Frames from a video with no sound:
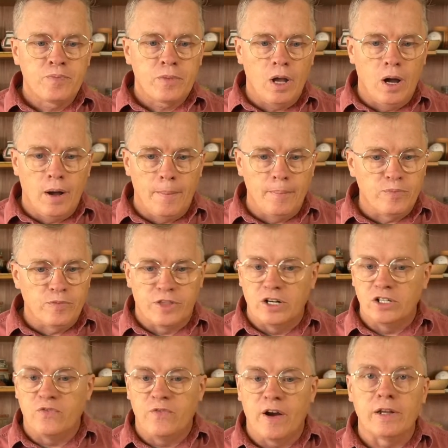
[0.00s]
Um,
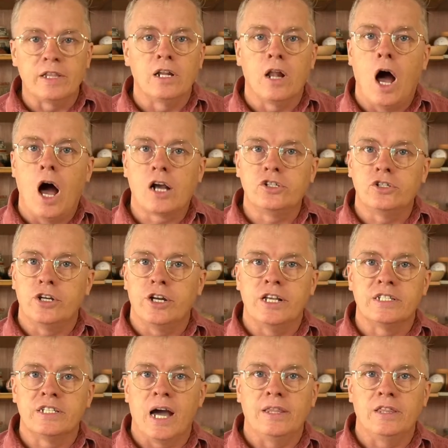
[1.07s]
there's very little oxygen
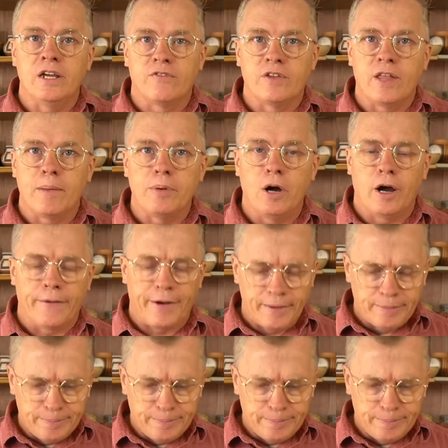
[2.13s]
inside there for that pottery.